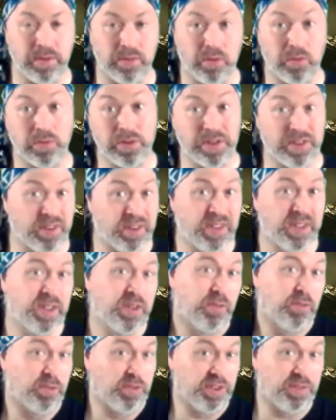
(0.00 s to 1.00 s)

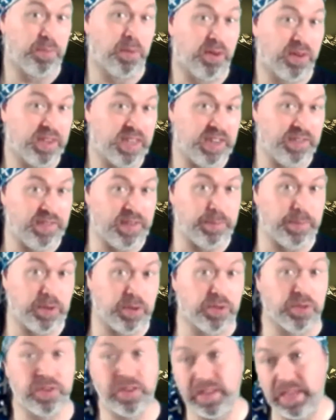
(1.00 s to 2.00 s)
or a smart TV,
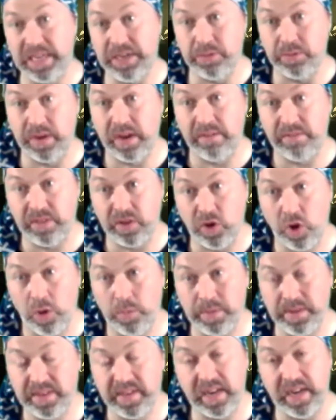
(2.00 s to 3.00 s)
because they don't have the
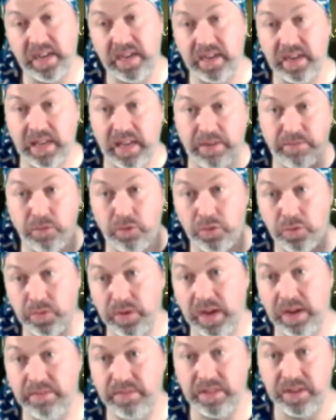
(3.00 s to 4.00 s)
comment section and therefore don't
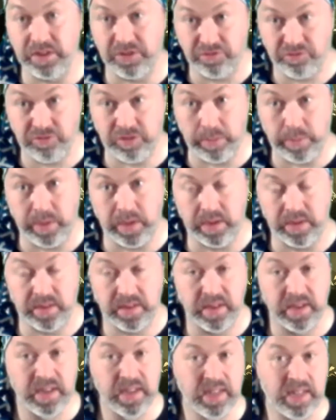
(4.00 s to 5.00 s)
have the descriptions
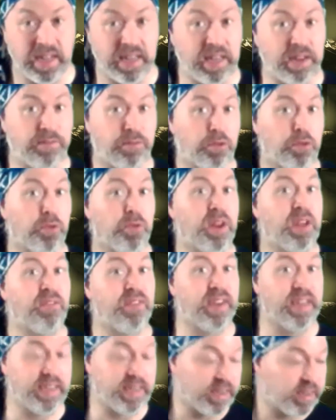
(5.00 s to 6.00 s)
and therefore don't have
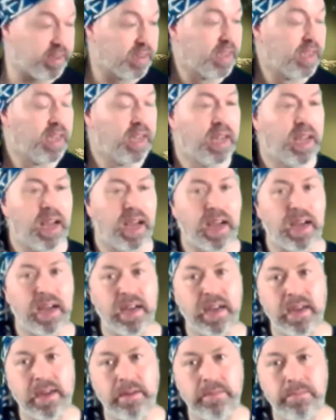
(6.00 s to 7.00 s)
links.
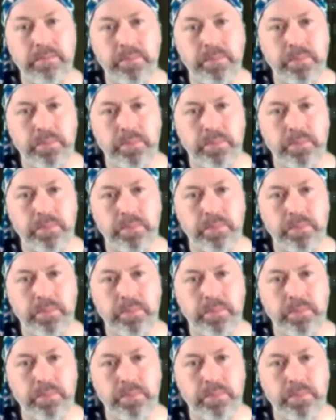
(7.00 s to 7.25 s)
Of